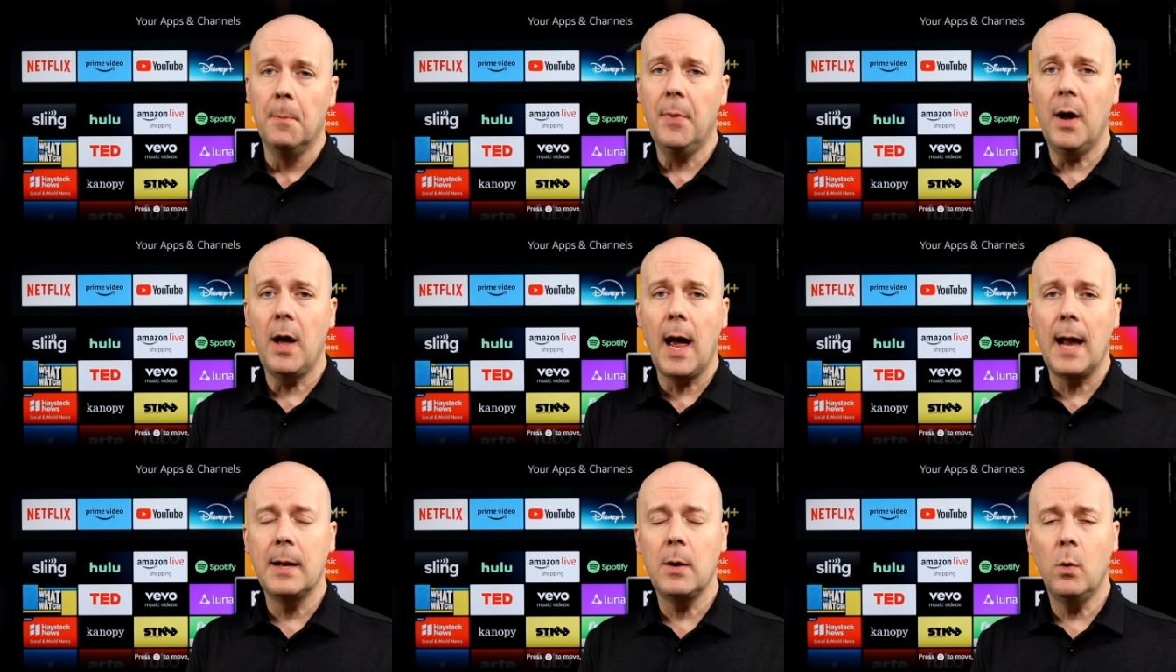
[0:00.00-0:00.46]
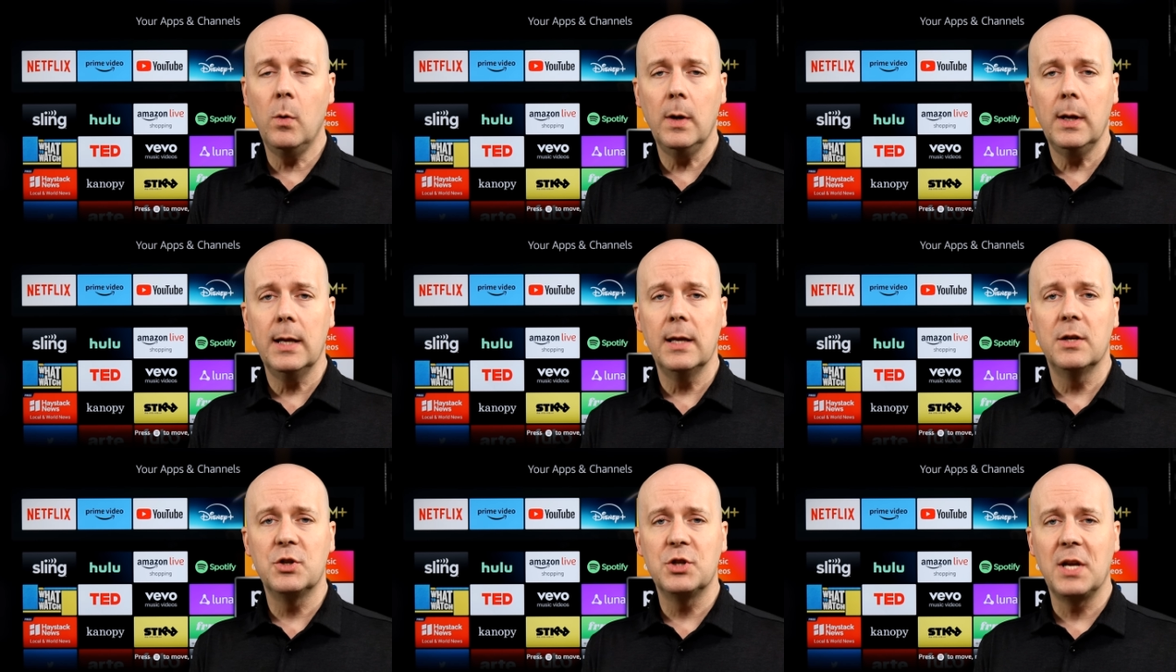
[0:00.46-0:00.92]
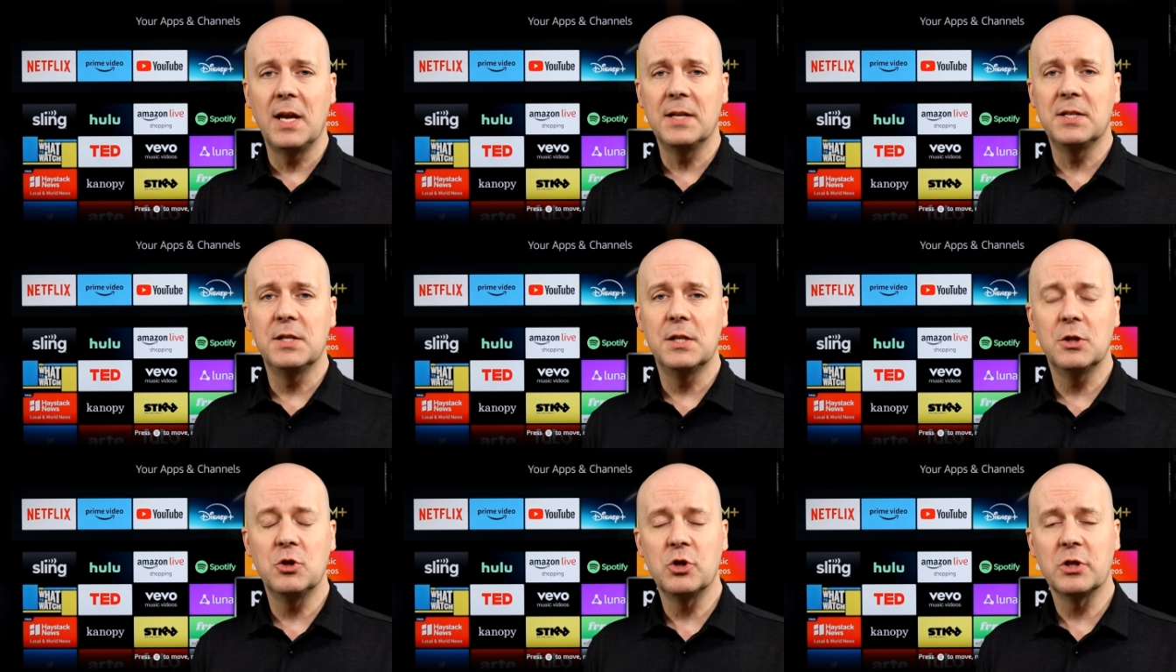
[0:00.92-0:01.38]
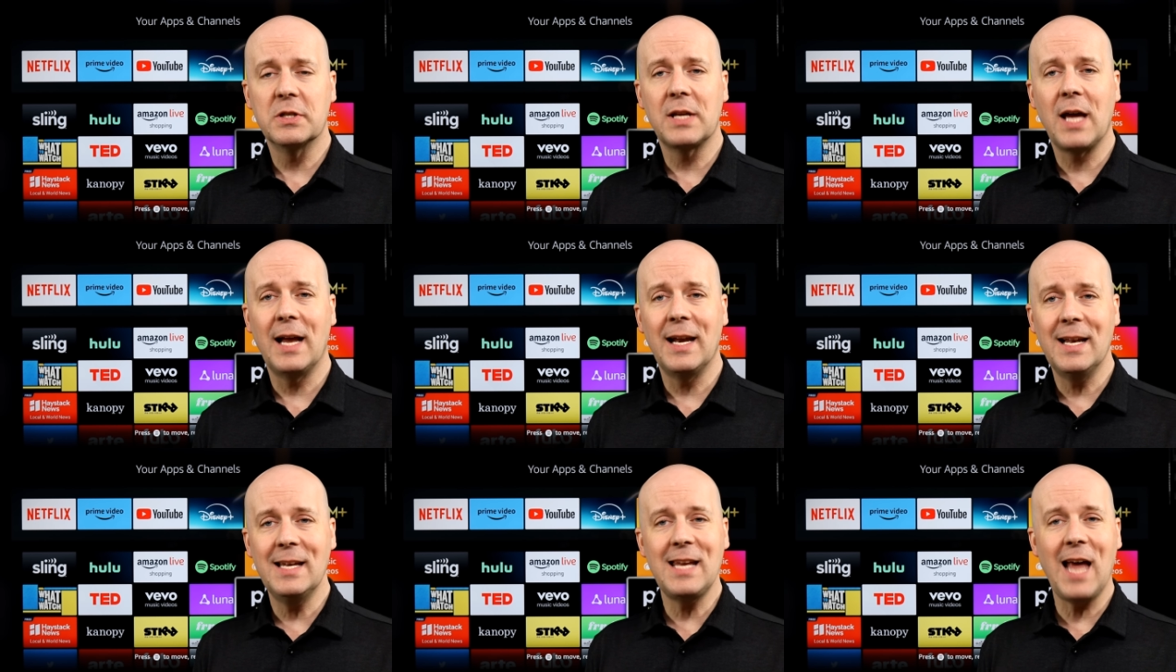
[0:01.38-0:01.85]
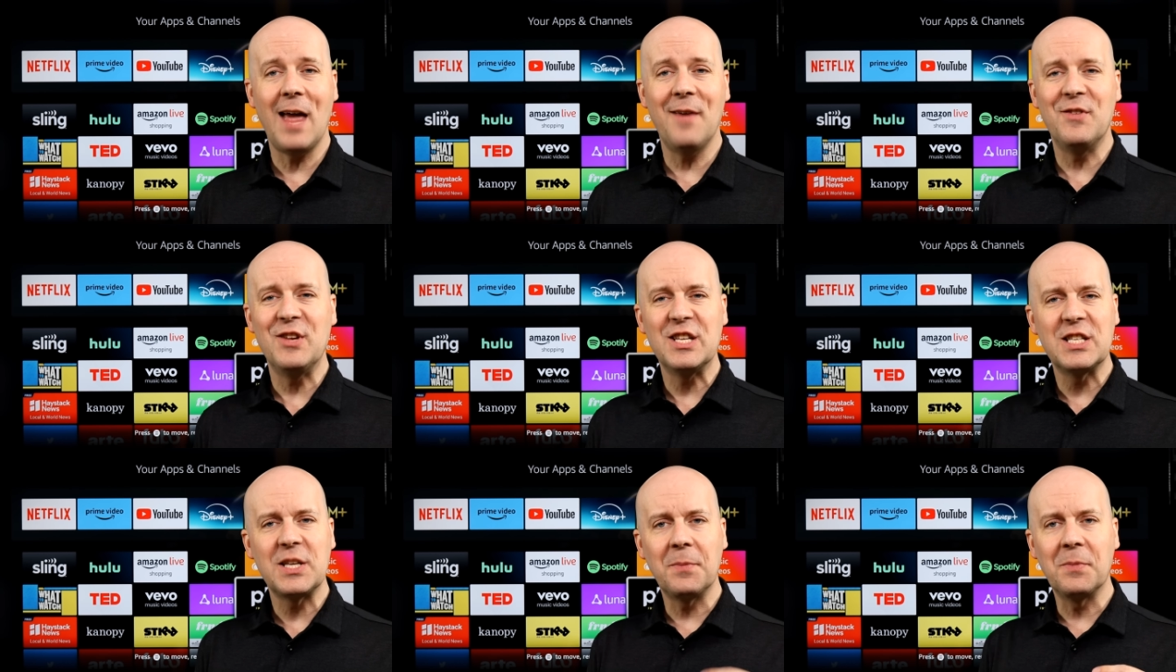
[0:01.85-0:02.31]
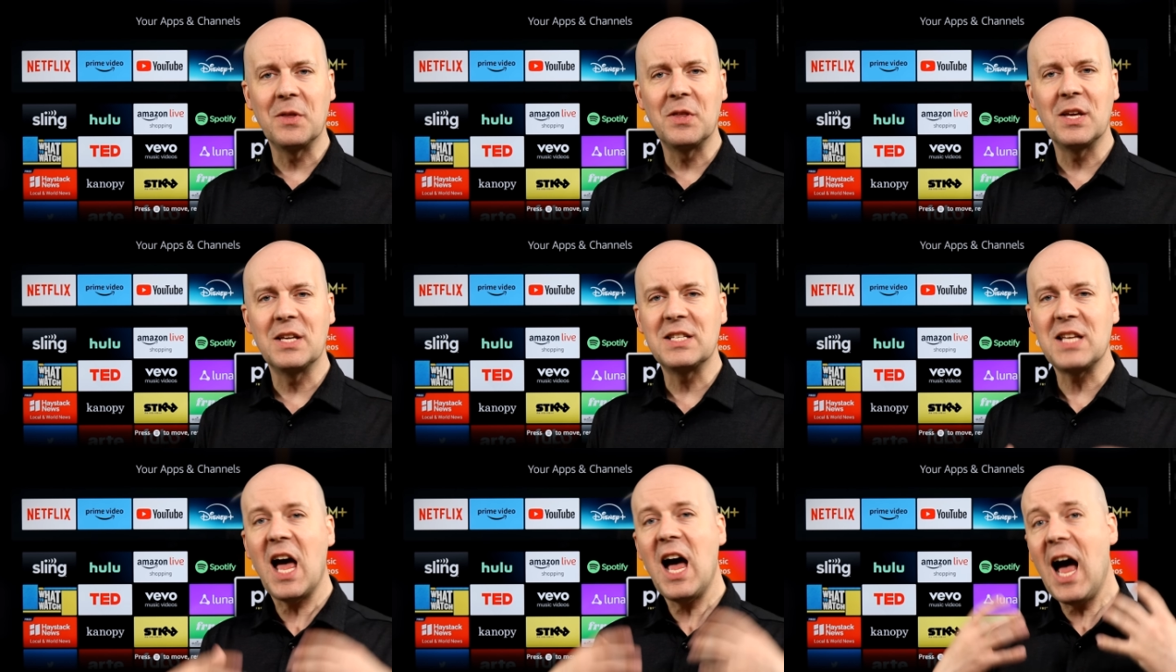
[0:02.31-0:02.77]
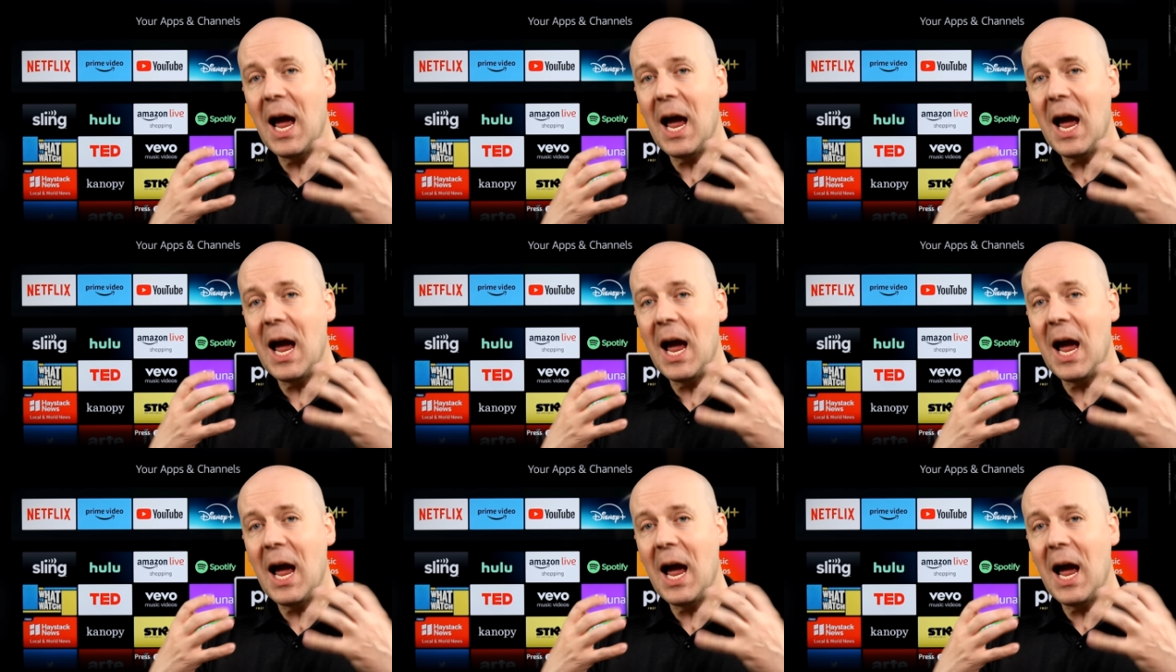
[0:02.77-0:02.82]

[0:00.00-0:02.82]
but I don't get a chance to just kind of dive into some of the things